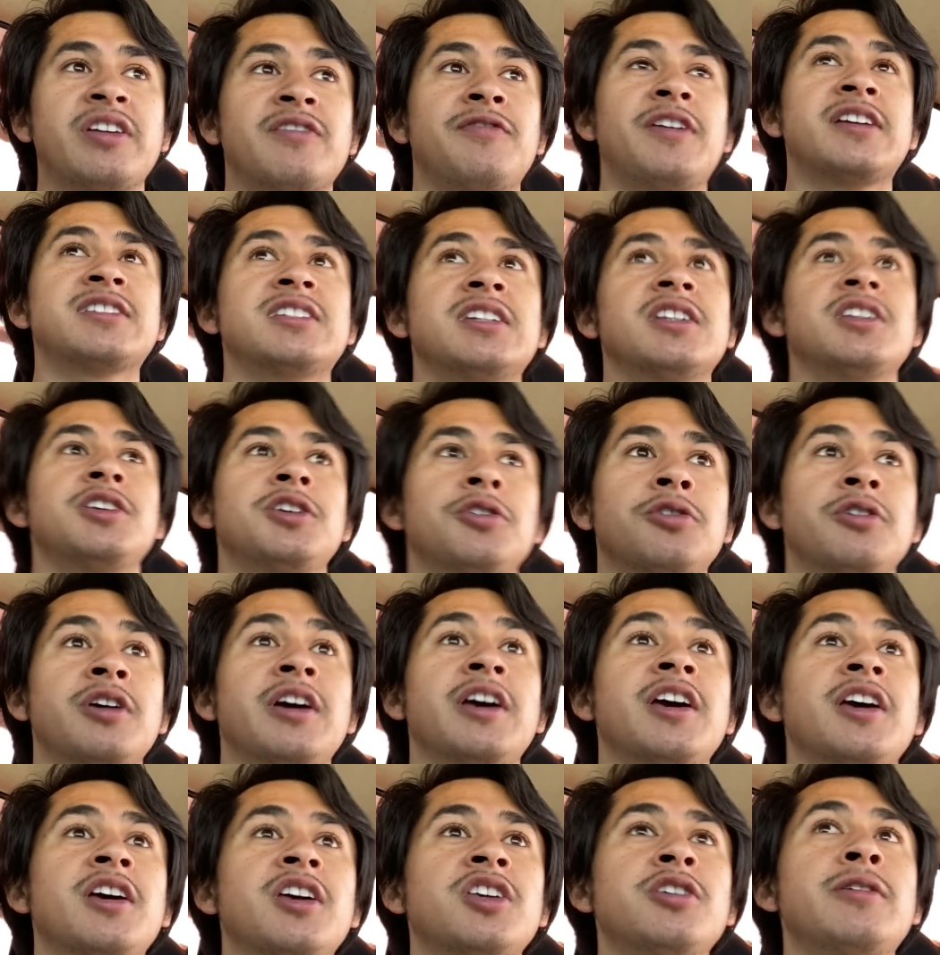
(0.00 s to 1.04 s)
fixing you.
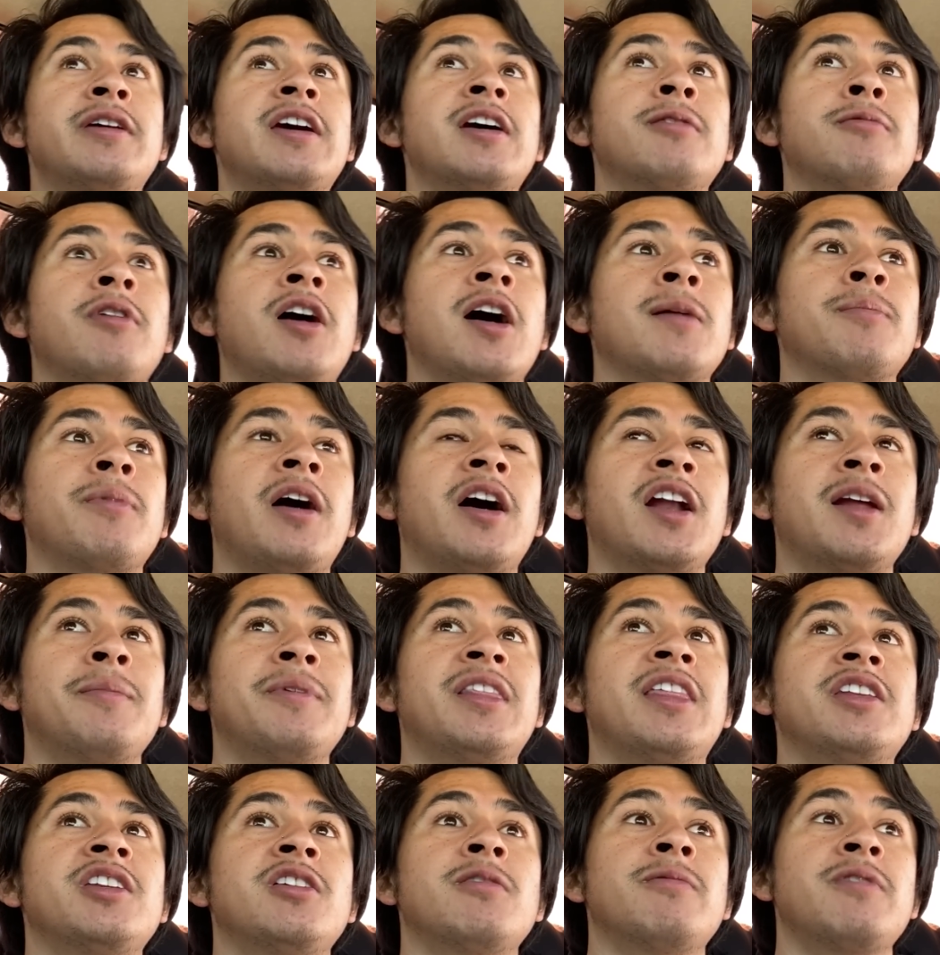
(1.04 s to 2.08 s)
You hit rock bottom, and
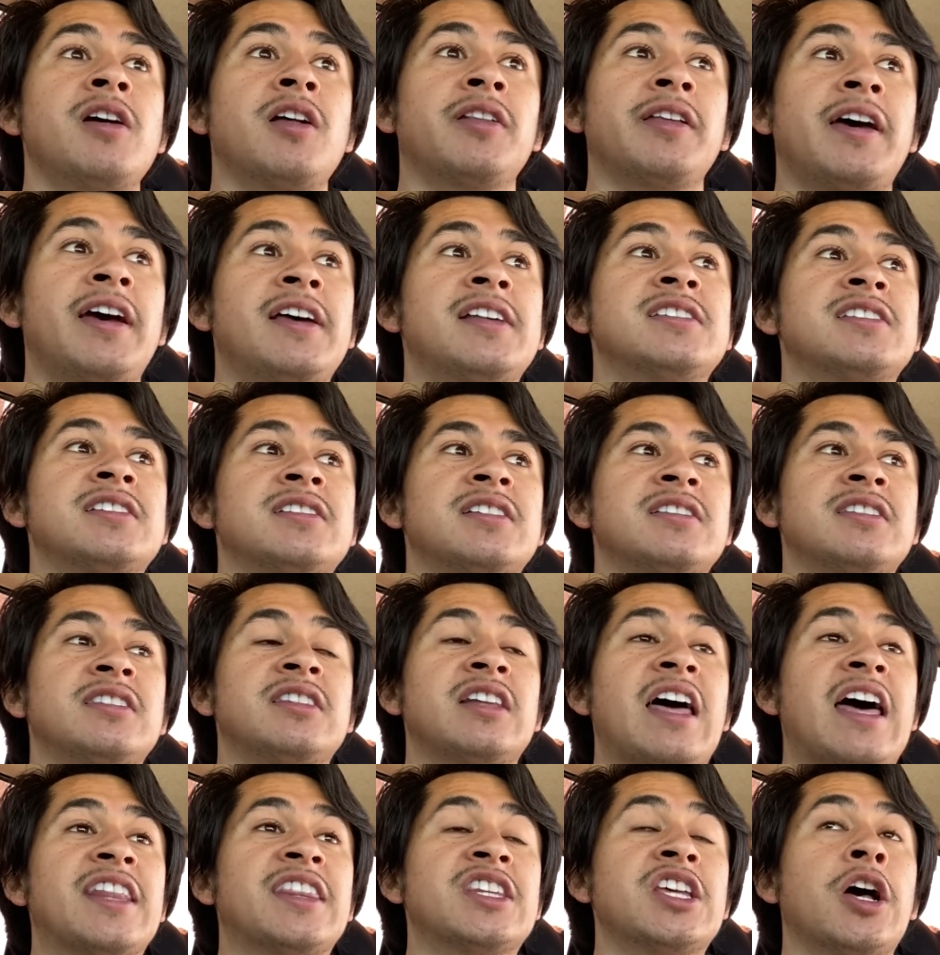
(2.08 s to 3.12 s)
then you realize
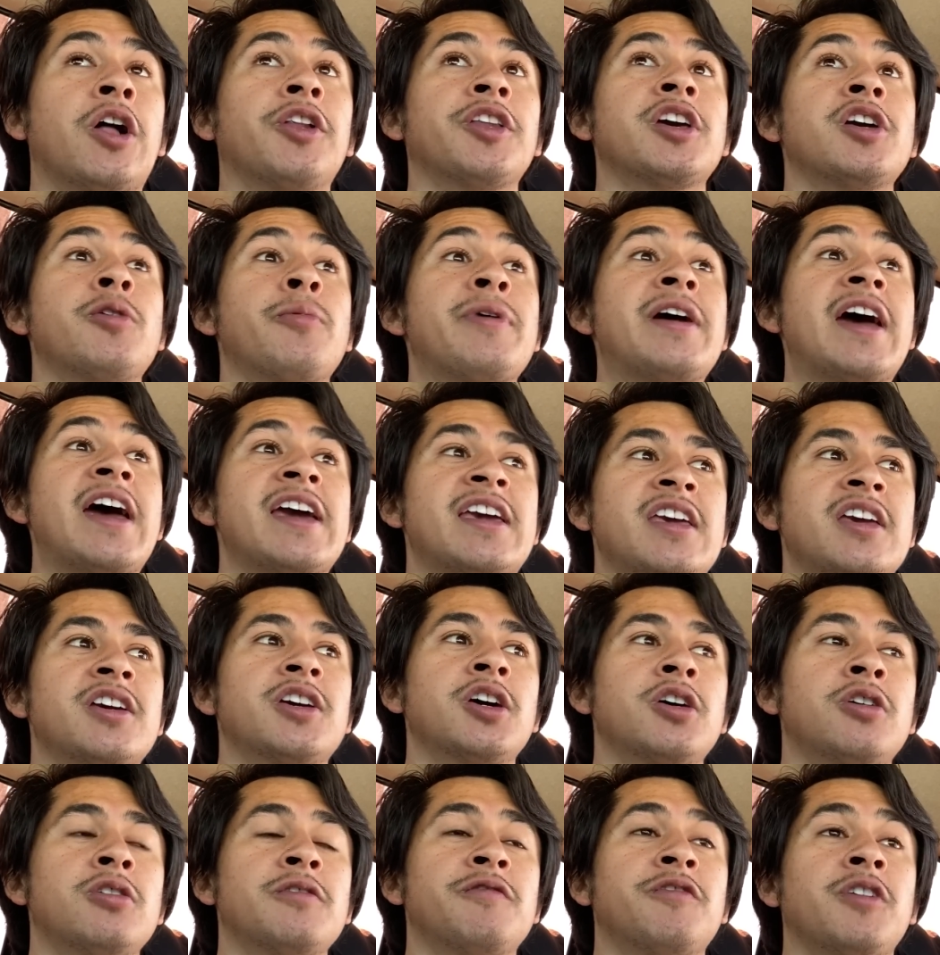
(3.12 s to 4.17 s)
the only way I can
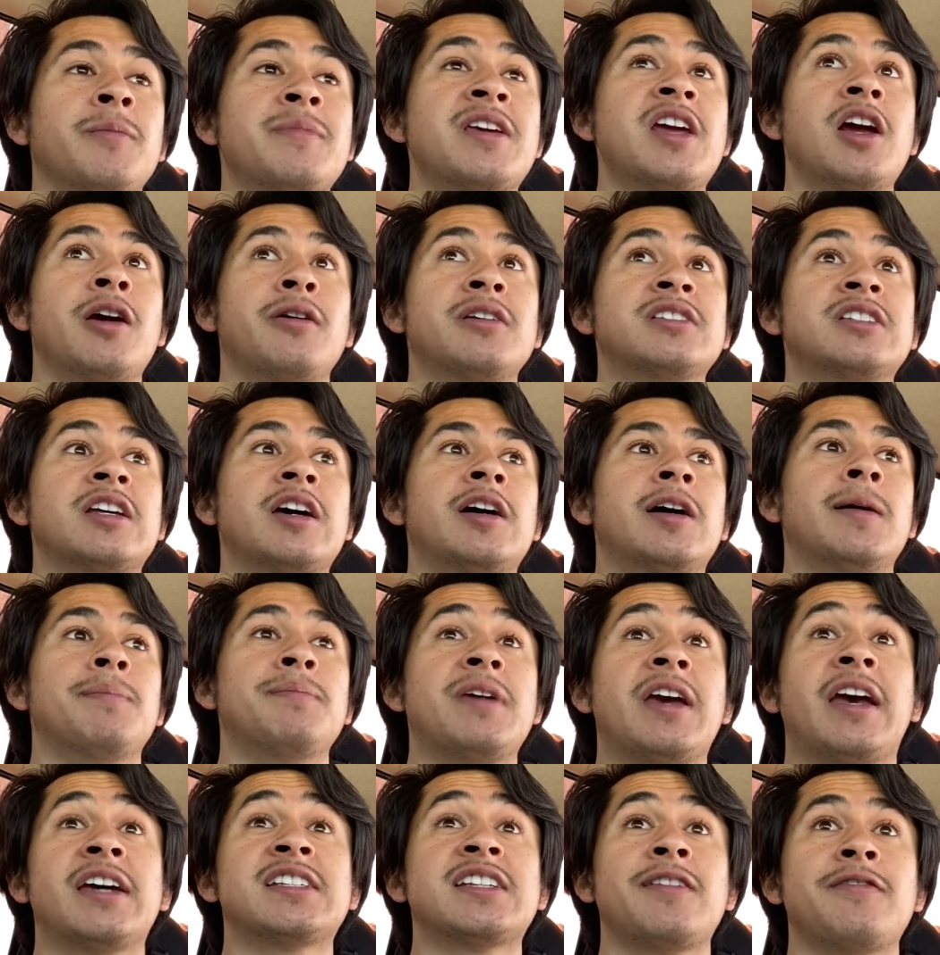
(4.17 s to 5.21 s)
go from here is up
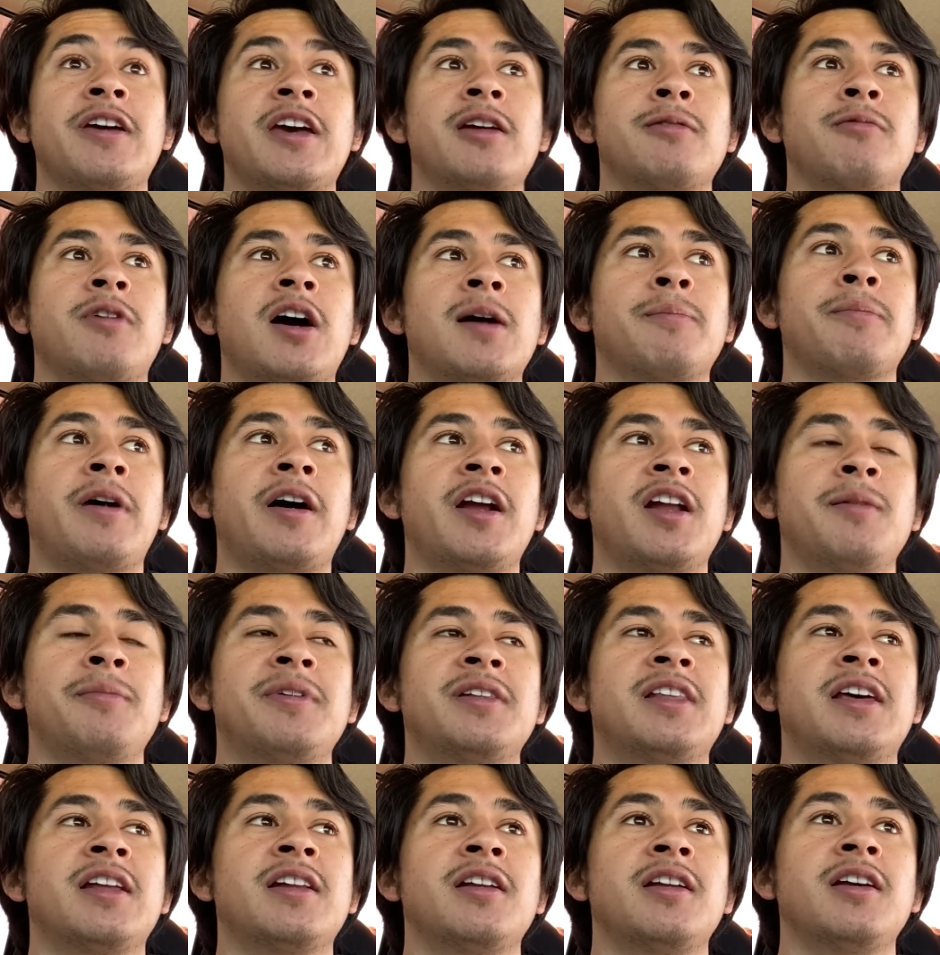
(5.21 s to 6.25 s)
because I've hit rock bottom. And
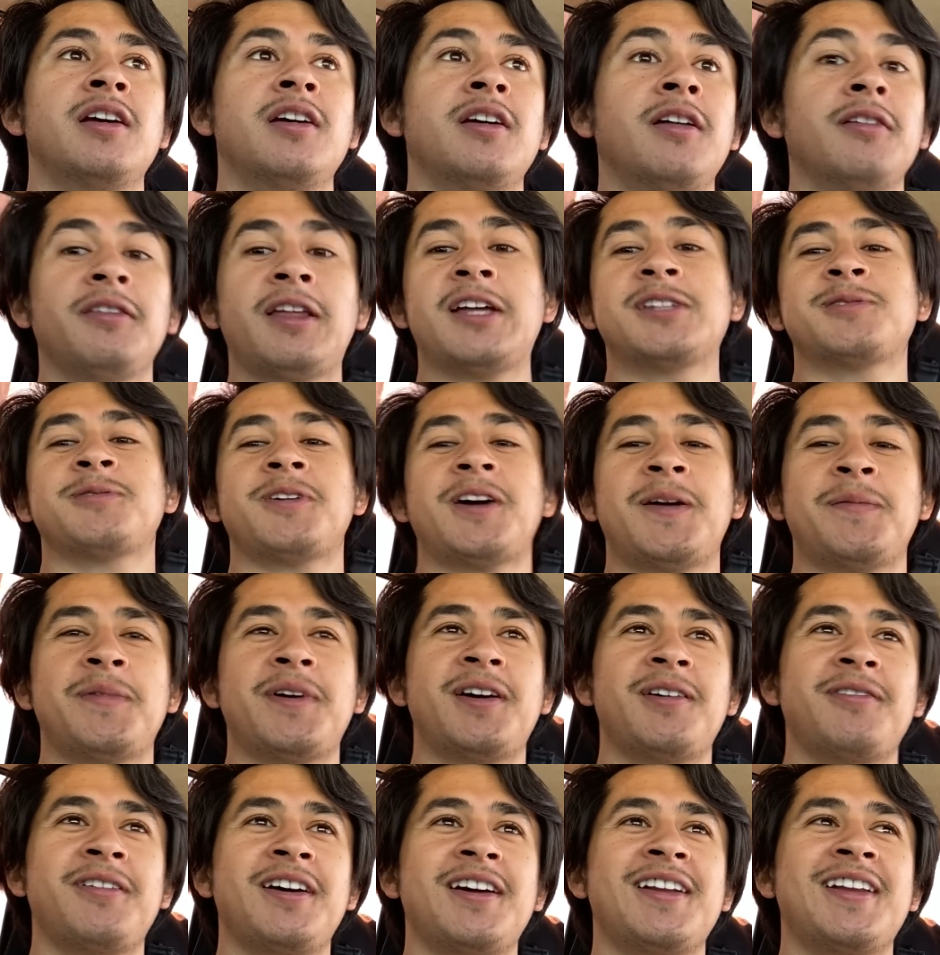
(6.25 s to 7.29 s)
then that's where I'm
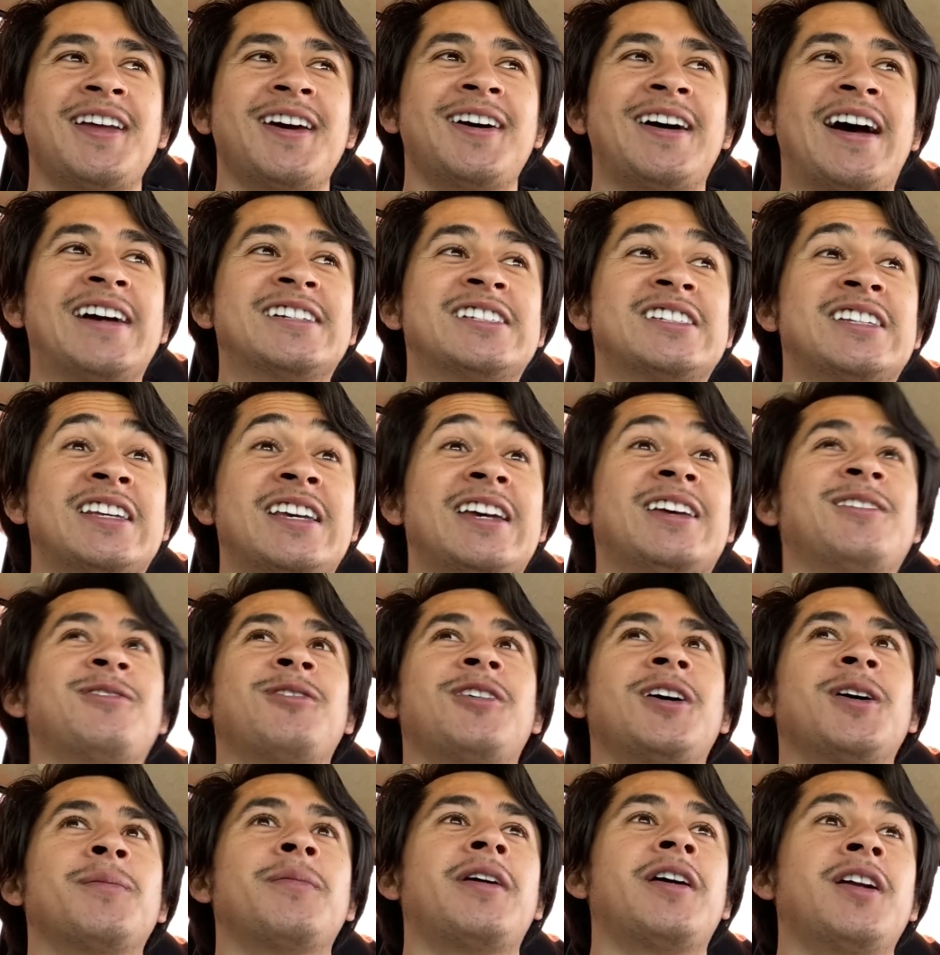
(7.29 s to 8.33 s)
at right now. I just hit
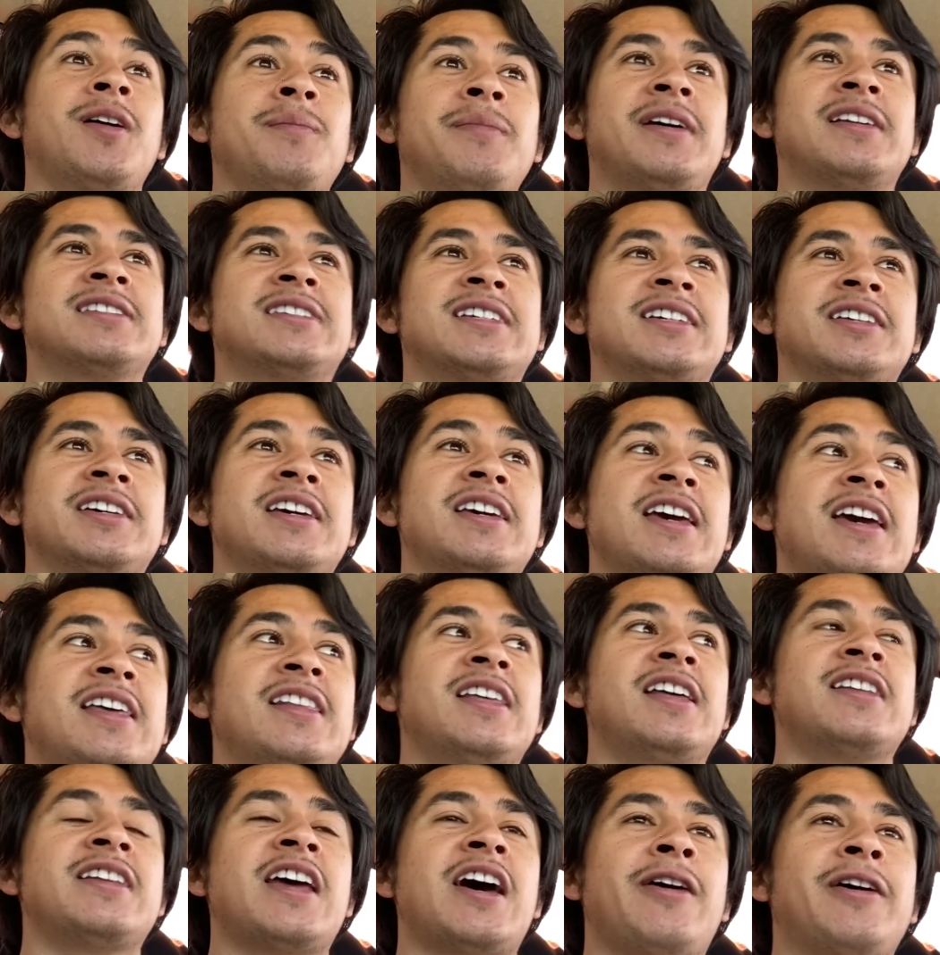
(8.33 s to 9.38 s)
rock bottom mentally, and
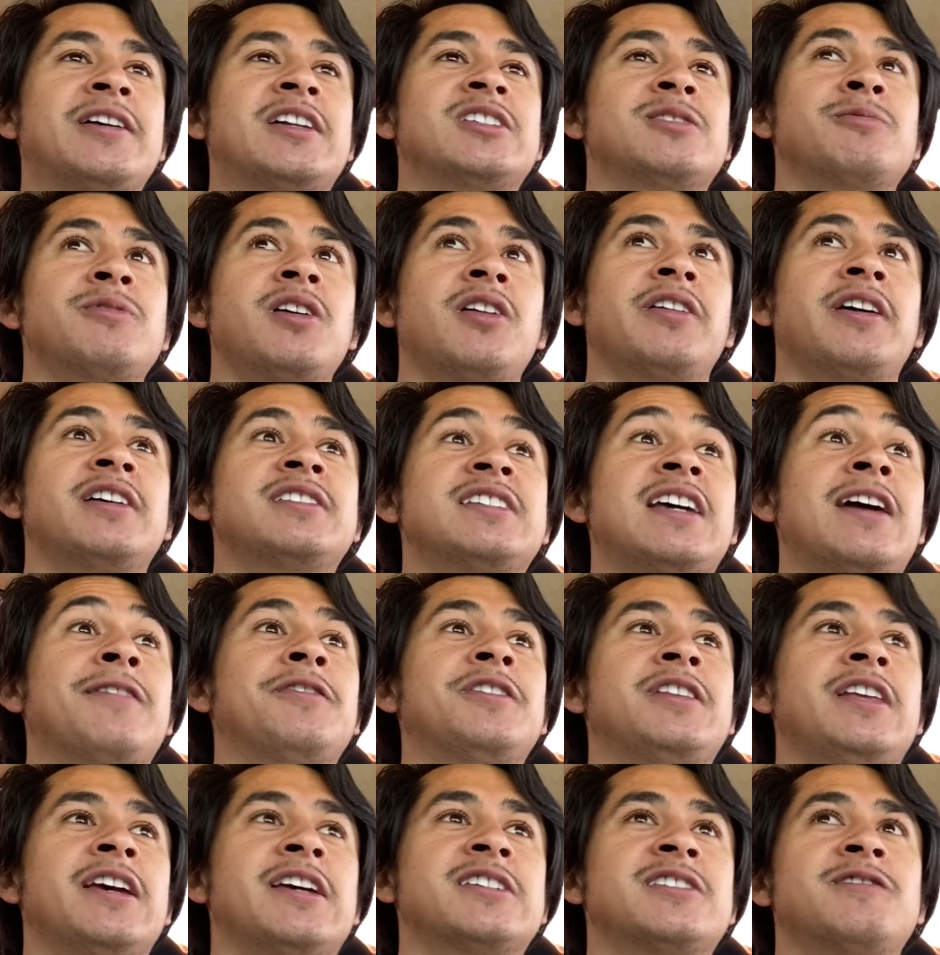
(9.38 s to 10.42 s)
then now I just realize
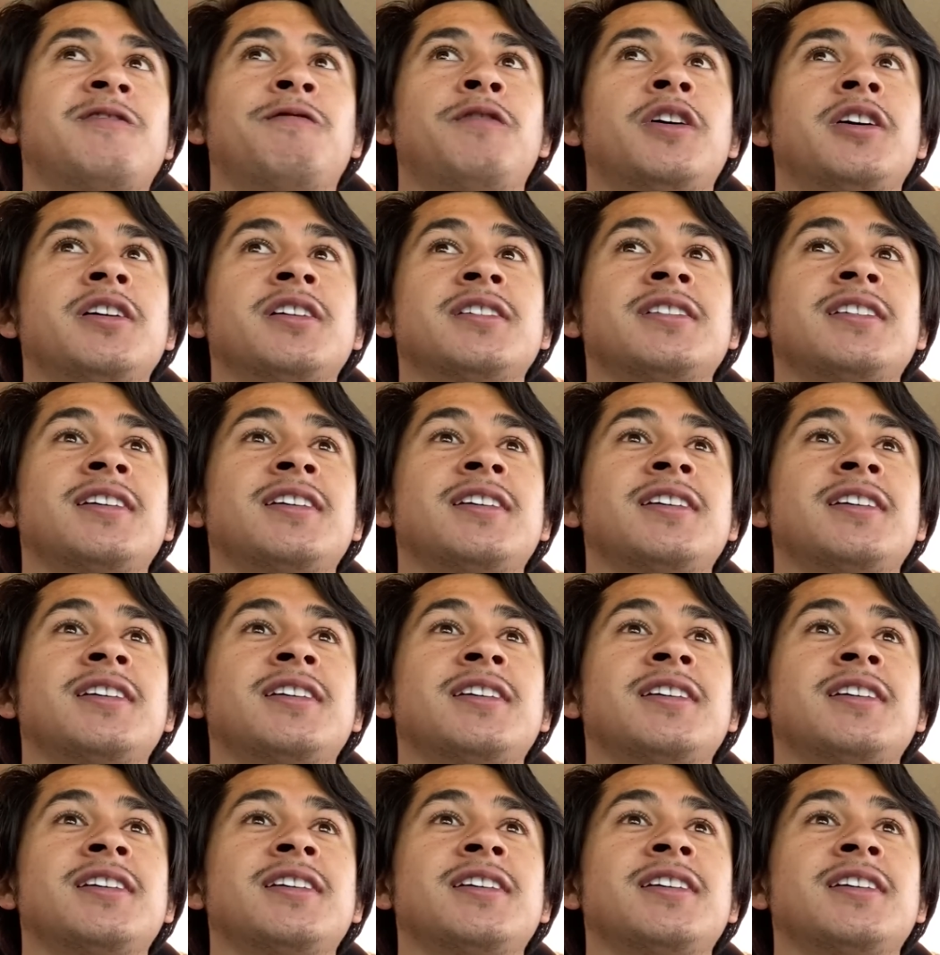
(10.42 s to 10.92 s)
everything is fucked.